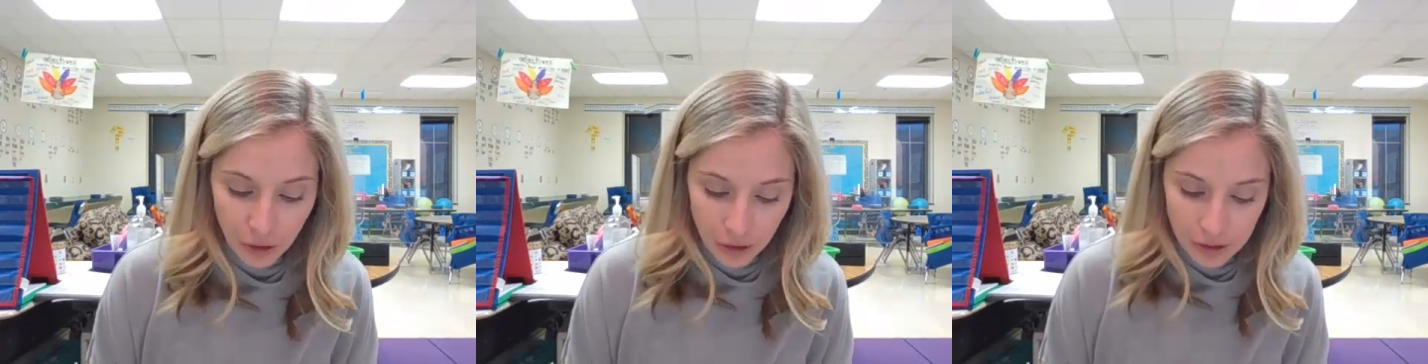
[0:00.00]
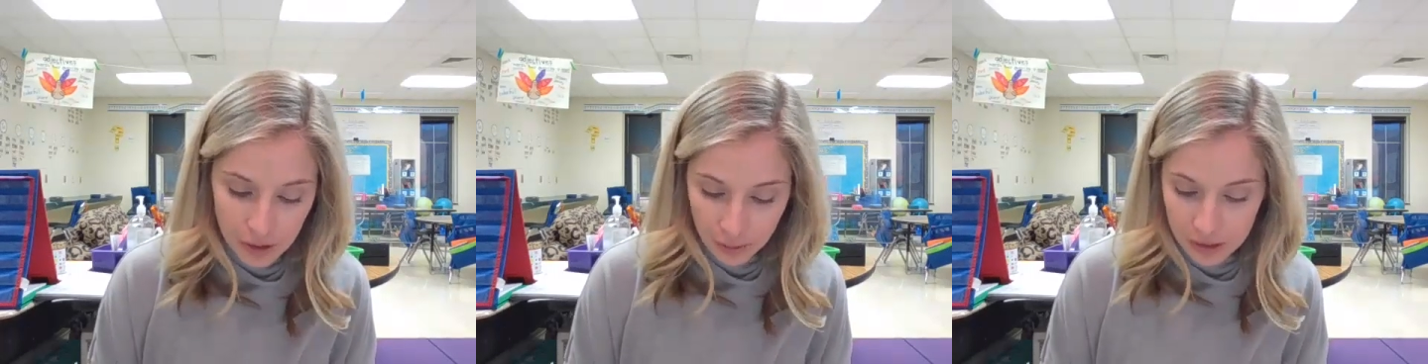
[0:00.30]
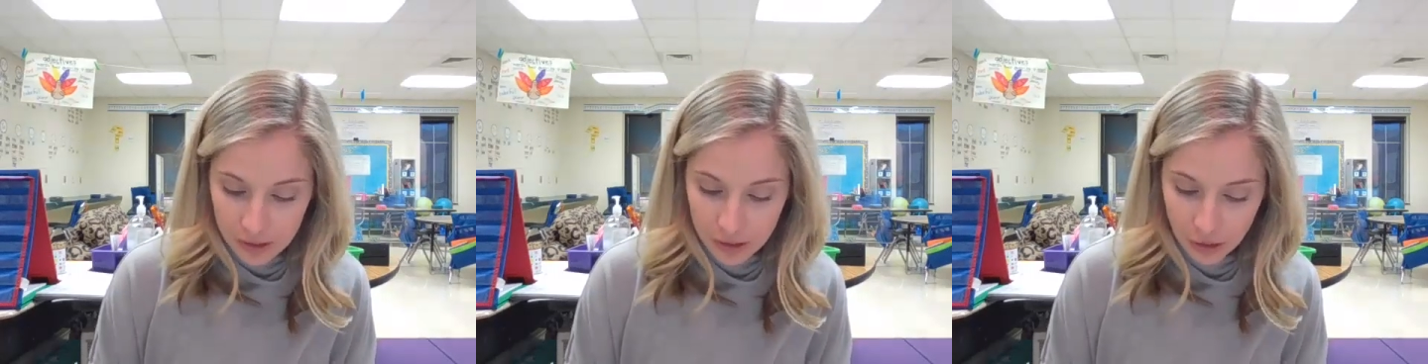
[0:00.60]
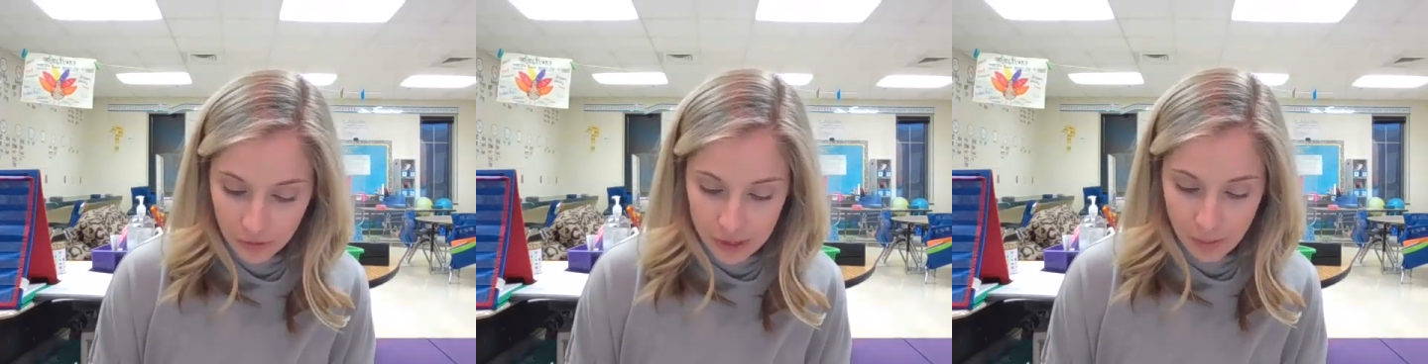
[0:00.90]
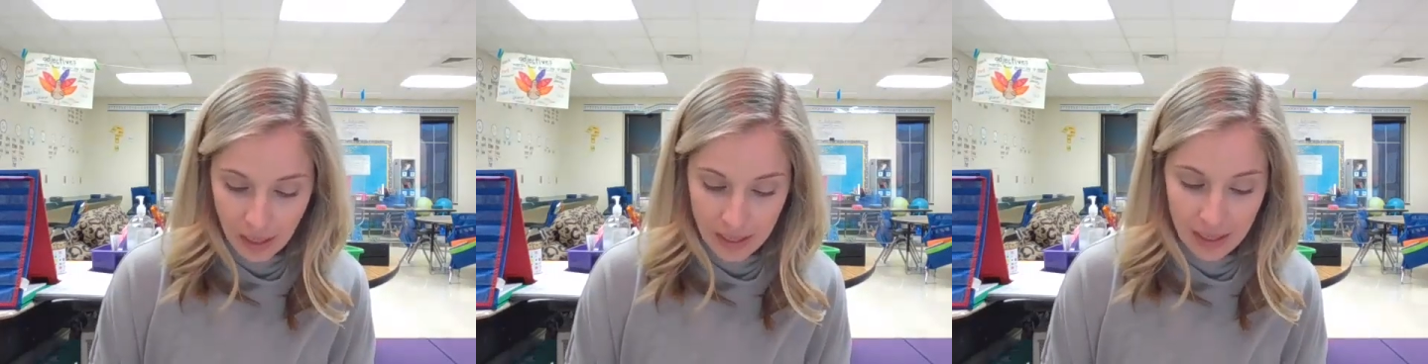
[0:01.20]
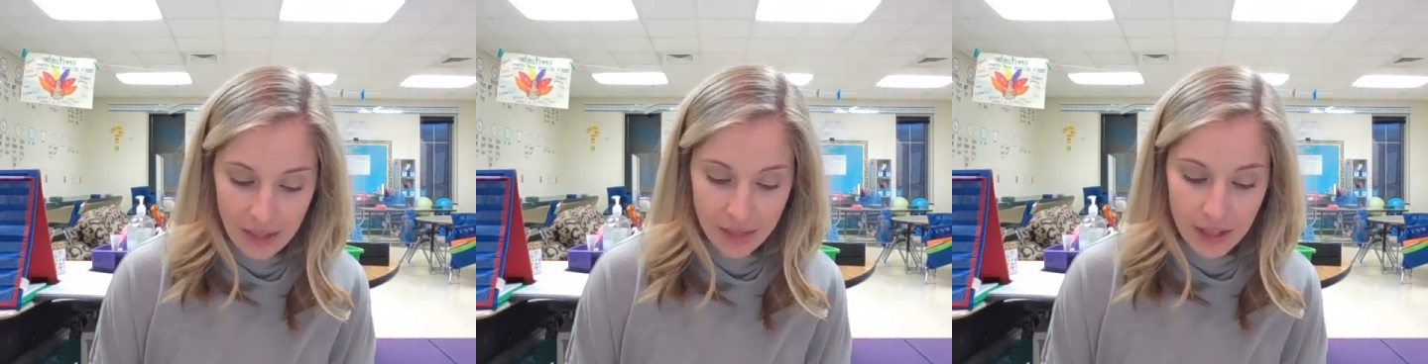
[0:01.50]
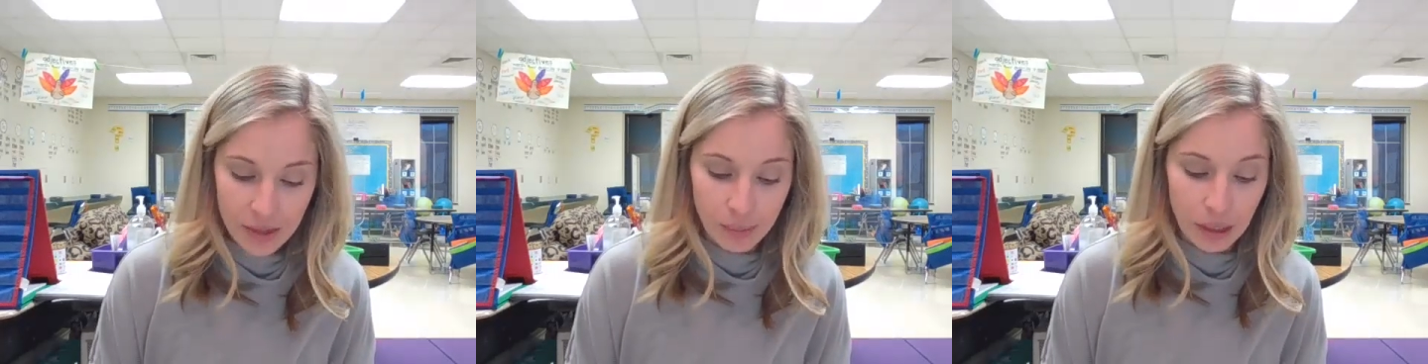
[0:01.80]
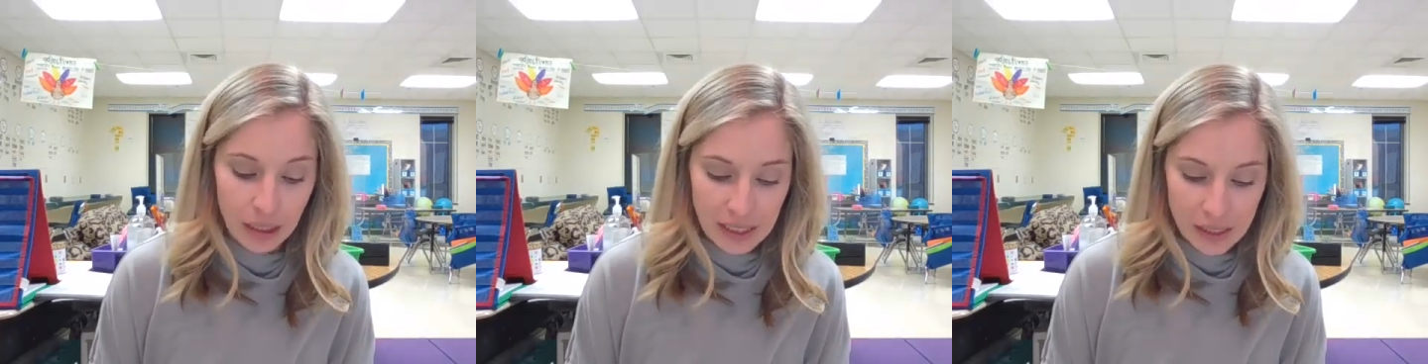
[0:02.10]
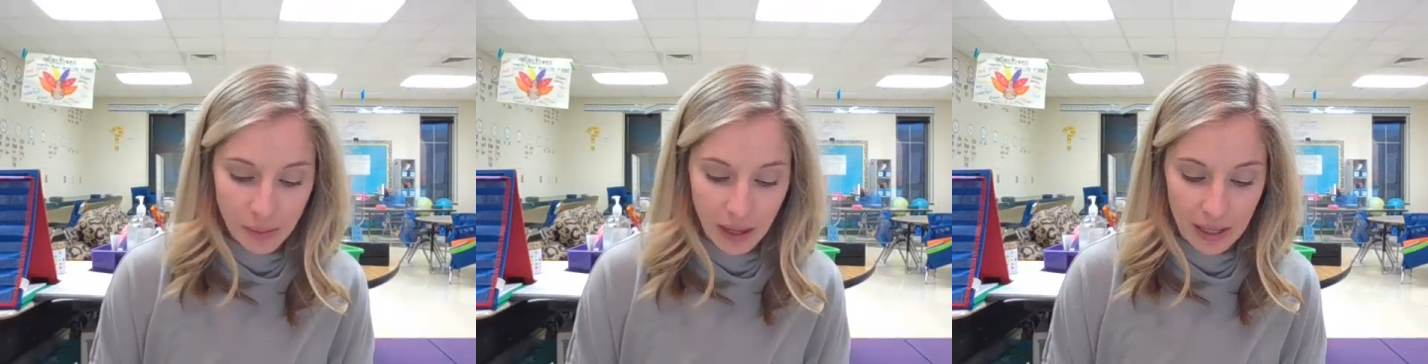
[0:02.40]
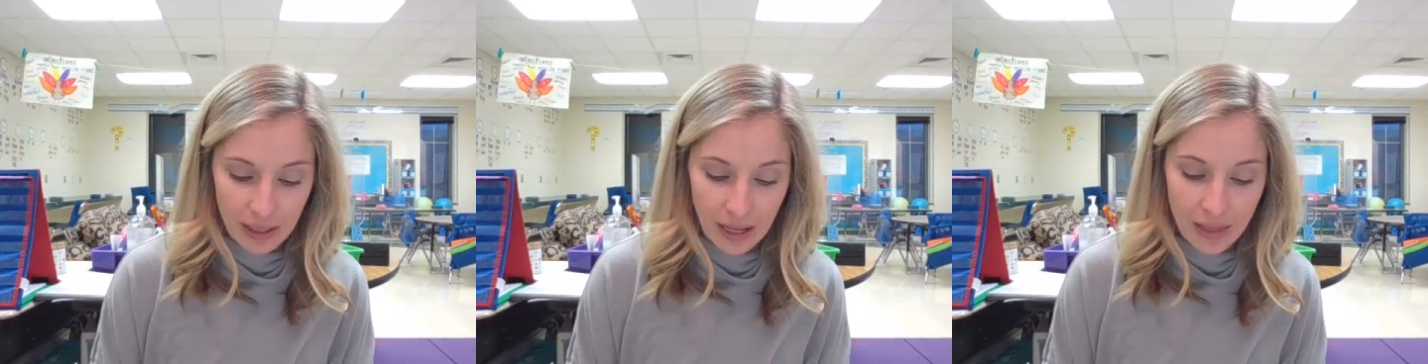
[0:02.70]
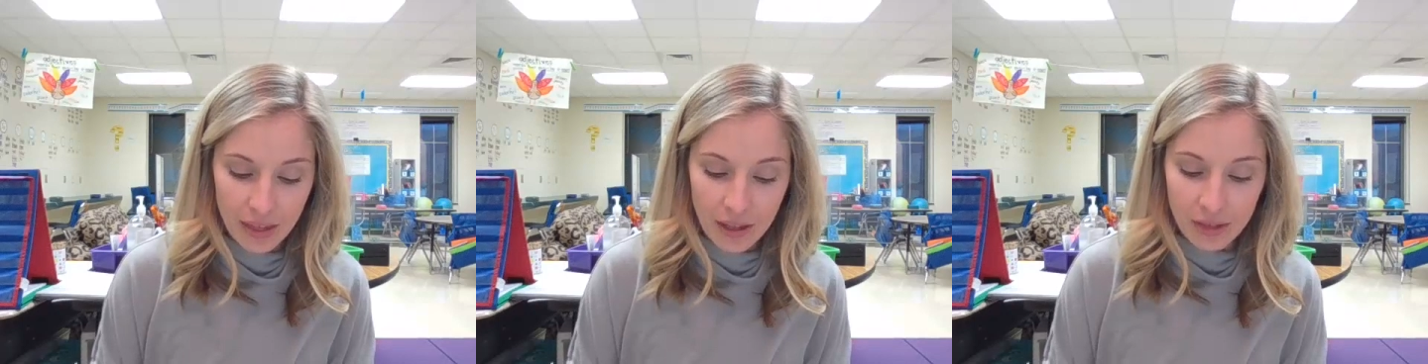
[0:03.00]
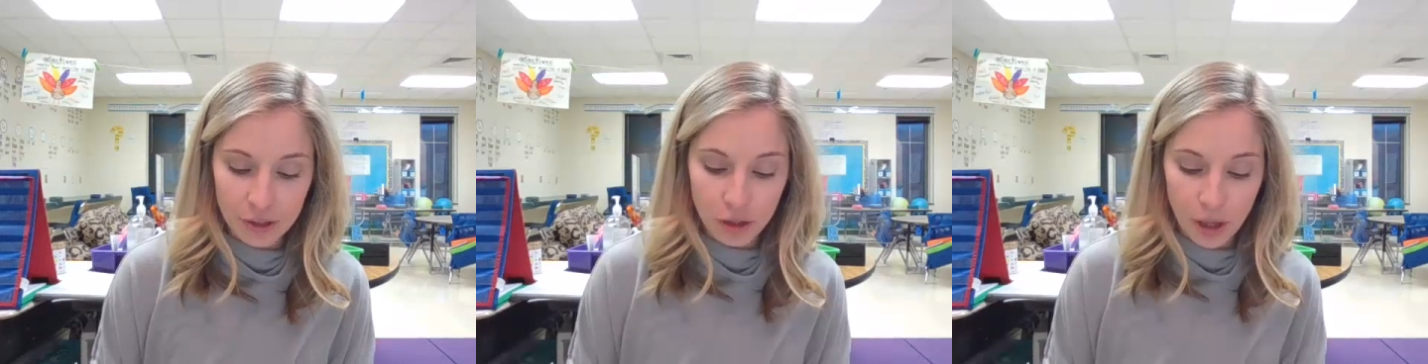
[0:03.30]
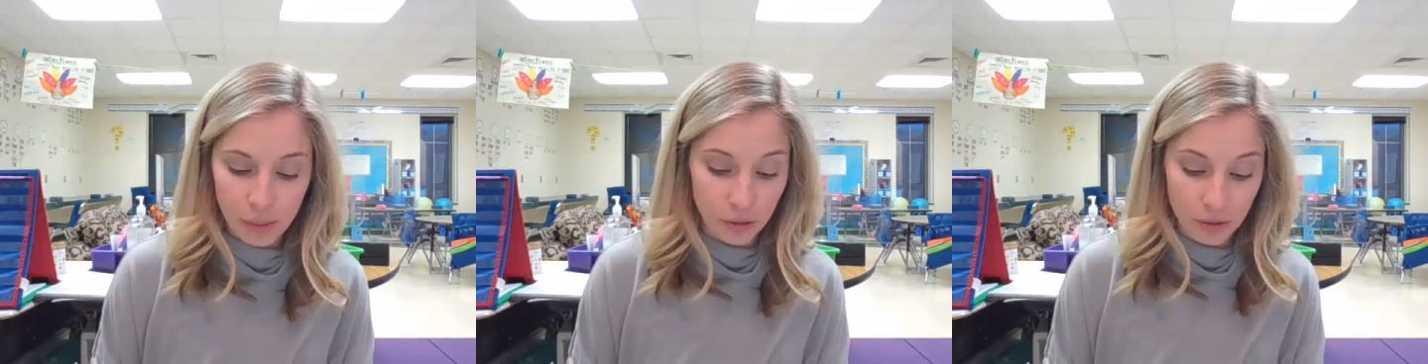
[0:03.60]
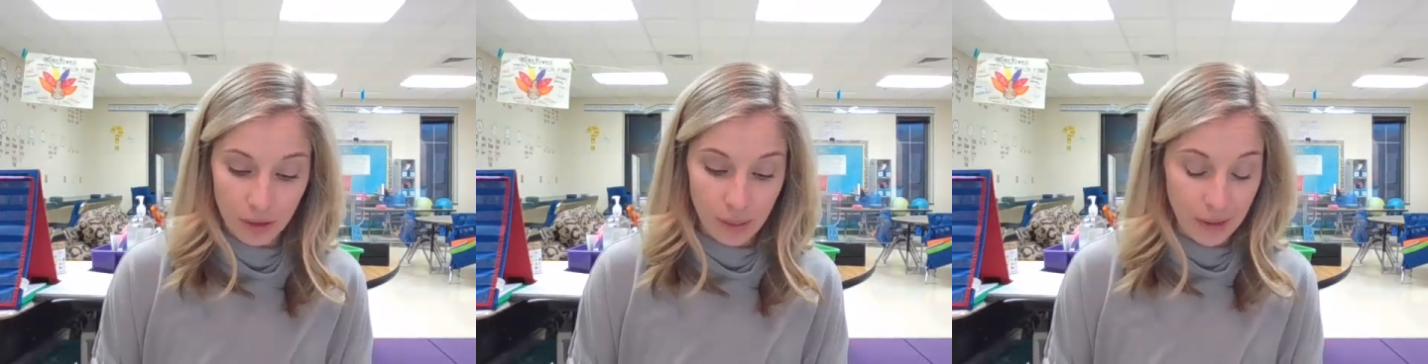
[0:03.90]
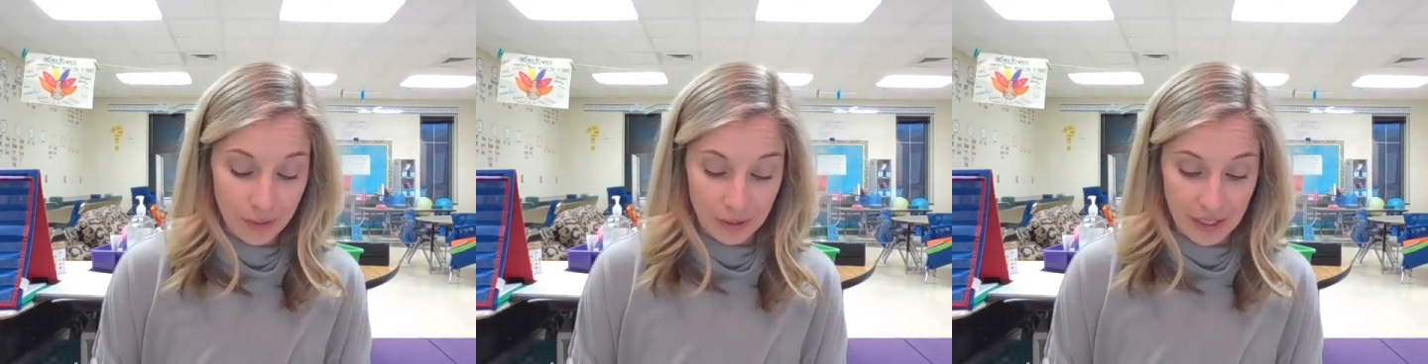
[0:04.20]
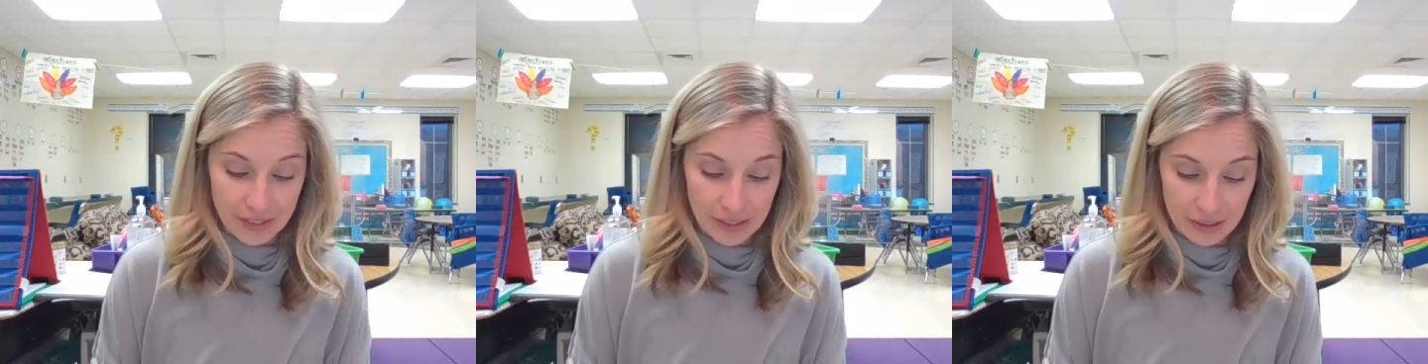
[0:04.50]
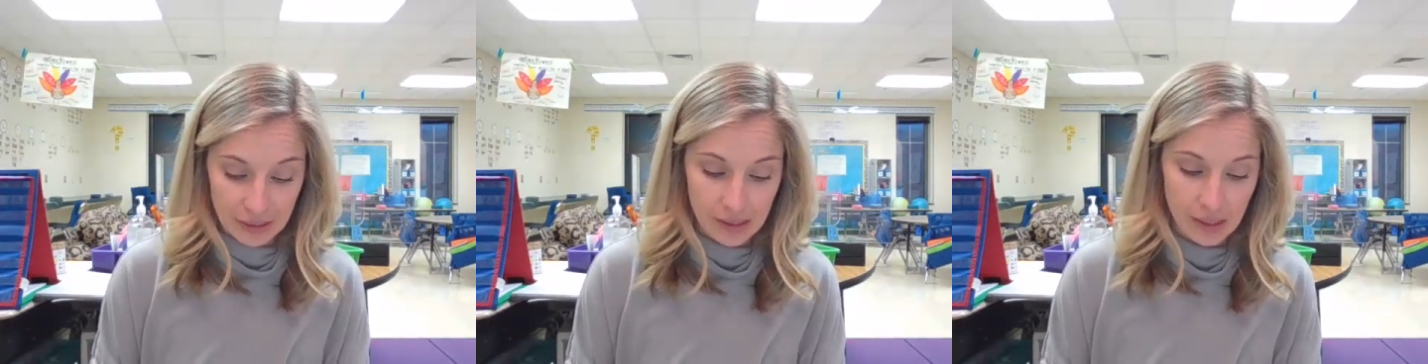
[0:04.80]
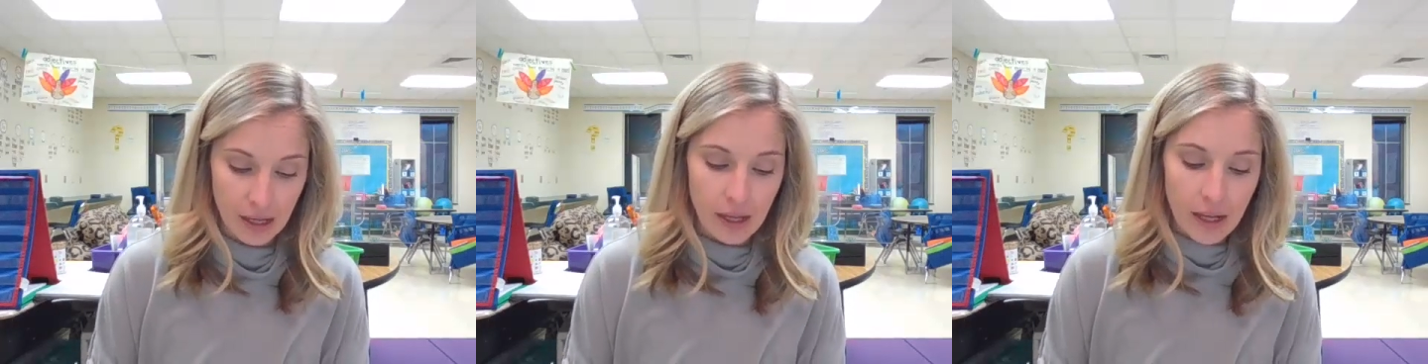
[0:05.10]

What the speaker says: First, there was the serviceman, and then the policeman, and then the trouble about the license.